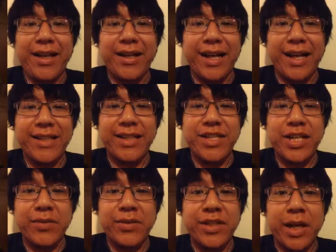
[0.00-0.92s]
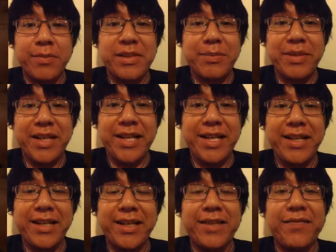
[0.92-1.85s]
Hi guys, it's Sheldon Tom
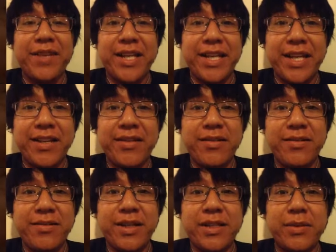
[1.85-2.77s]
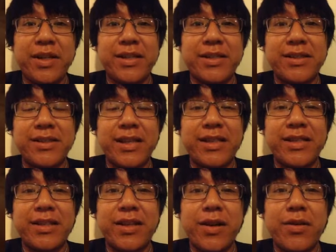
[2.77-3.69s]
speaking, Ft Eagle. Just want to
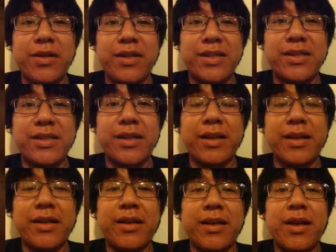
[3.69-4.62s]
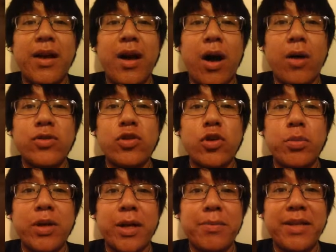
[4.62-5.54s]
let you know this is the
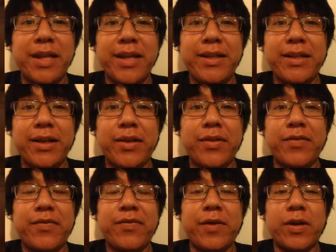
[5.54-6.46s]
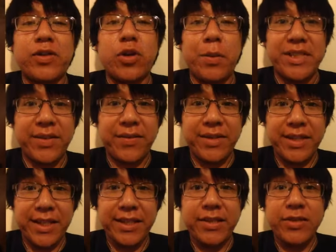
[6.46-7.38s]
October update of October
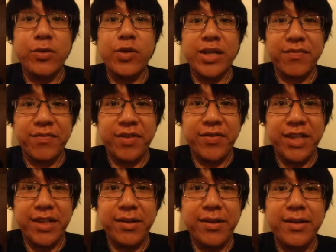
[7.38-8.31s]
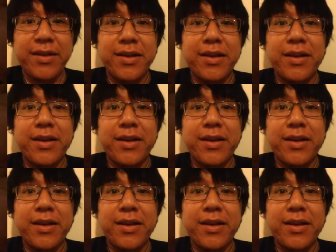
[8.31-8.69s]
17th, 2015.